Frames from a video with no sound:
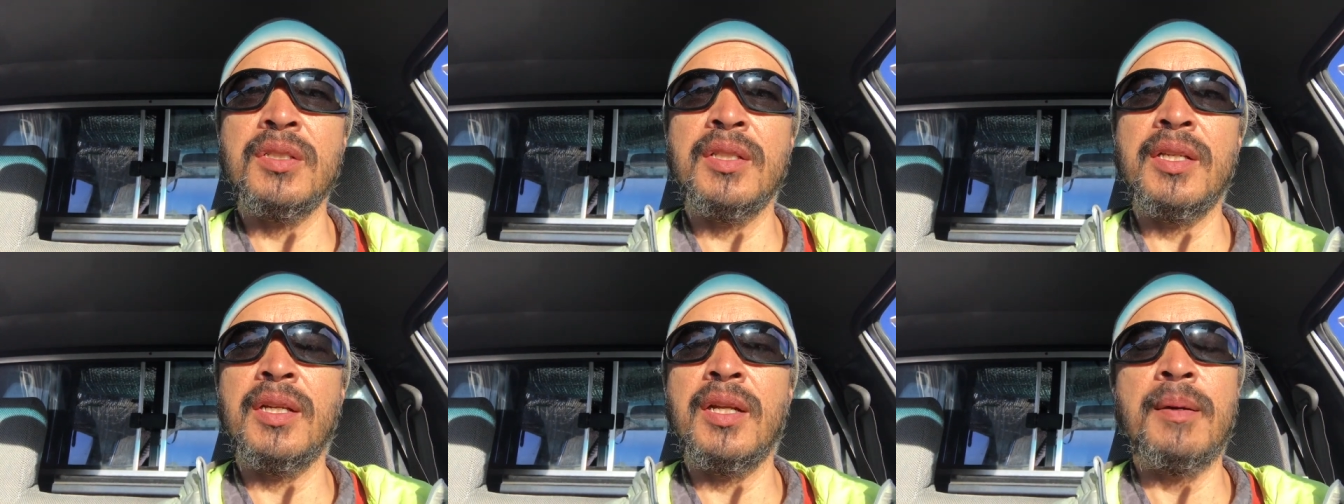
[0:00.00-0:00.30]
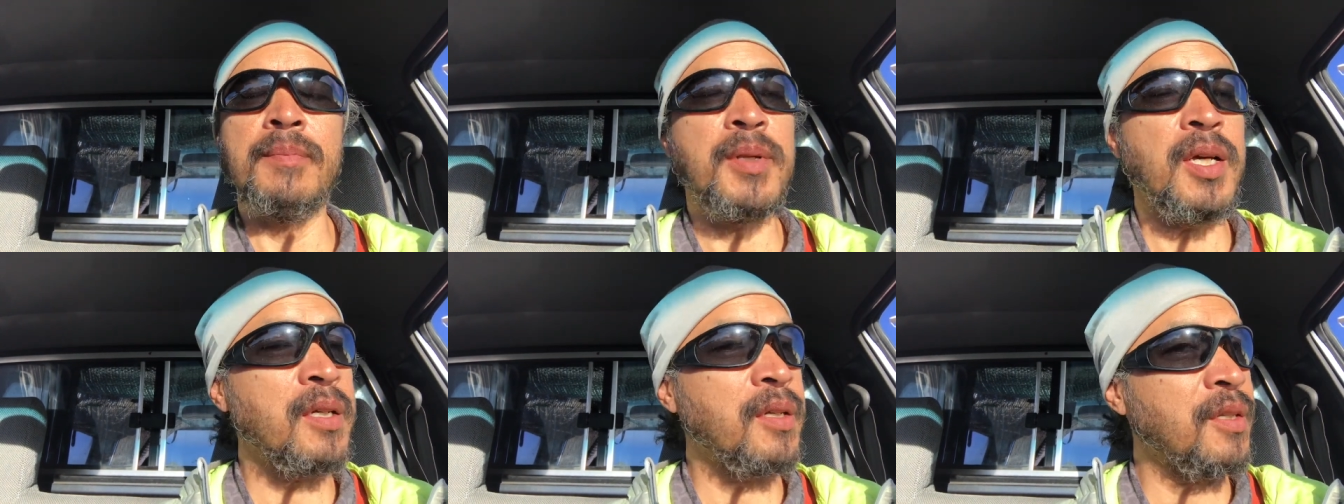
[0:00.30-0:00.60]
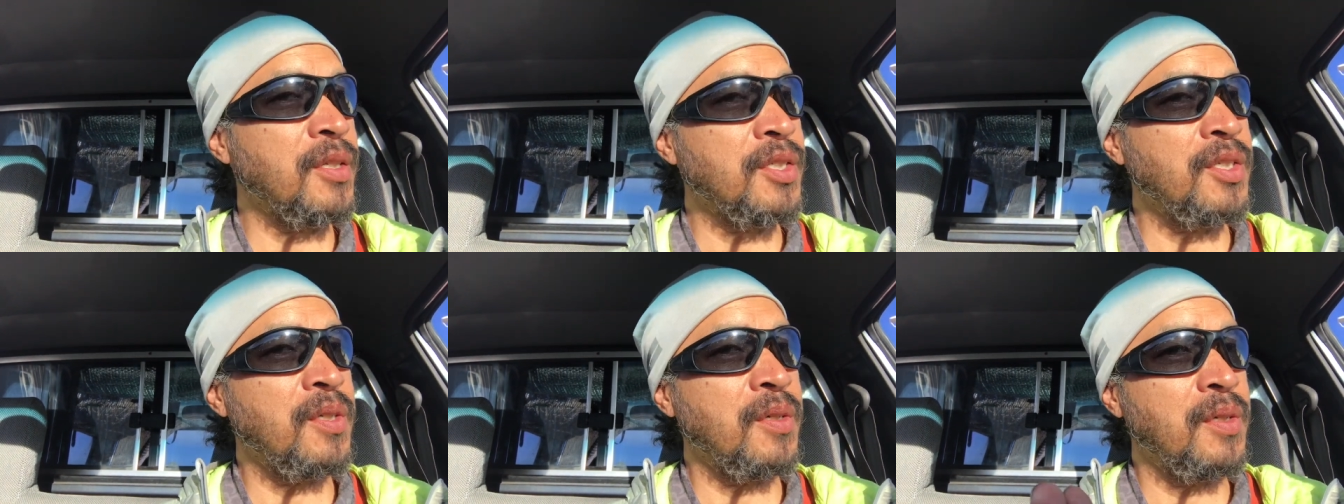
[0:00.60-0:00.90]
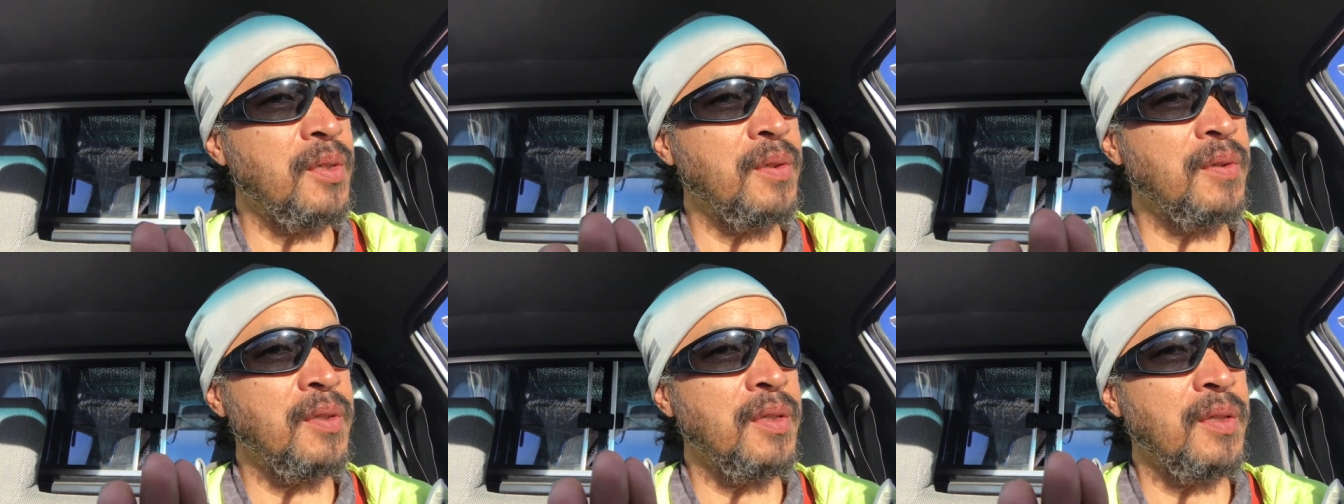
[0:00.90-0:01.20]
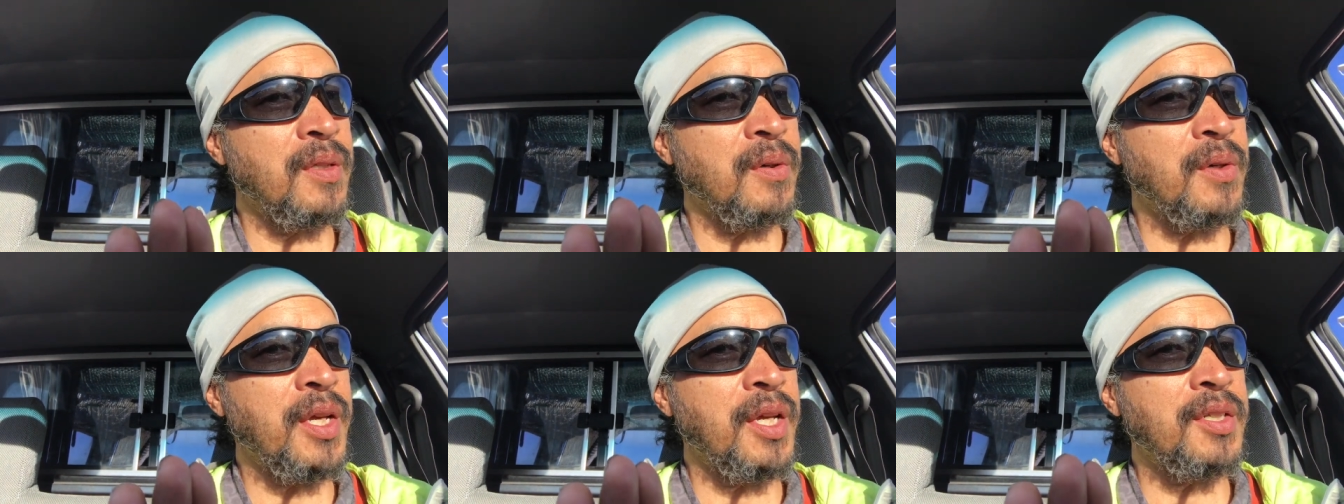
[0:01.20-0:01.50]
that I'm not going to show you
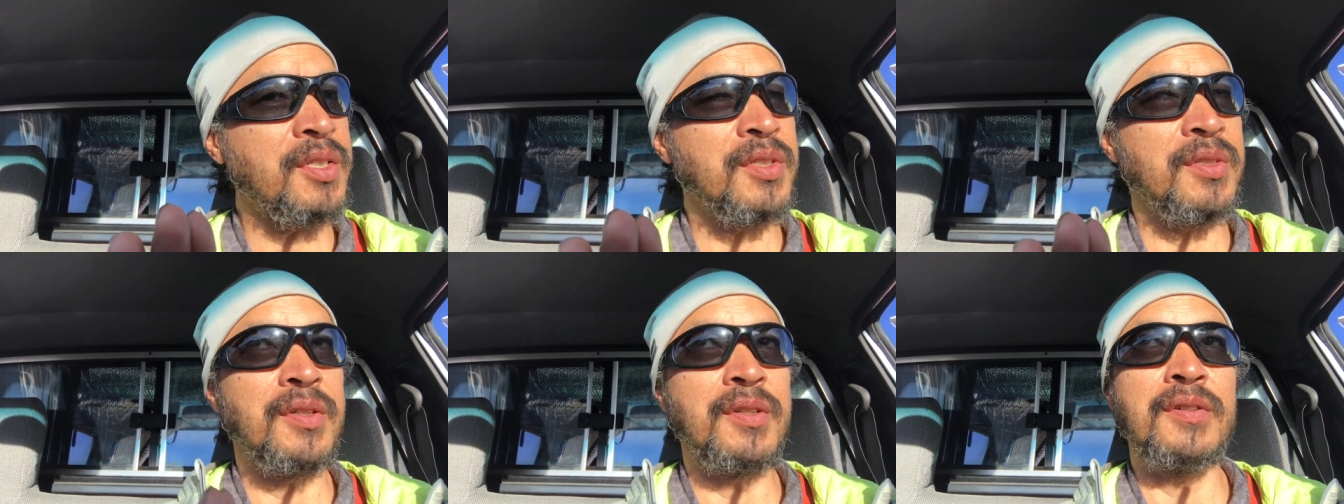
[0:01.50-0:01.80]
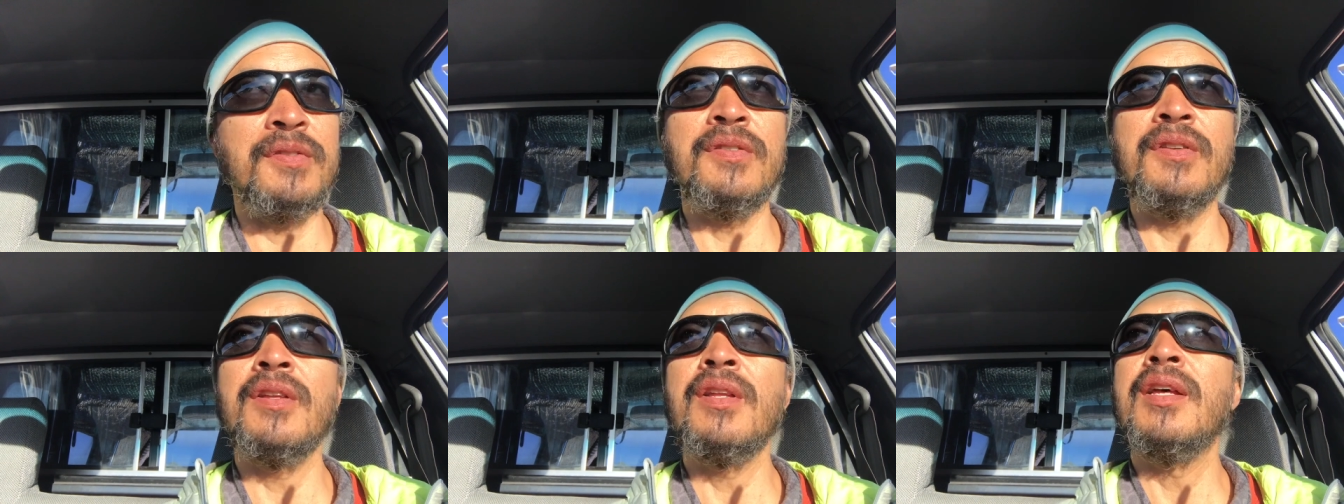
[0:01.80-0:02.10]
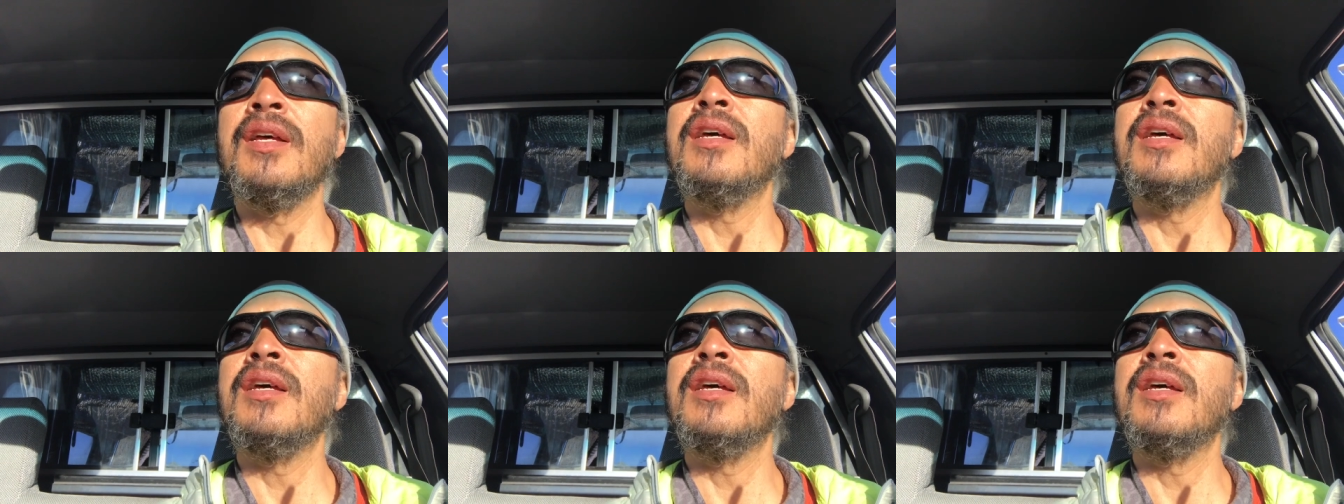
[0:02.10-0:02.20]
the location of,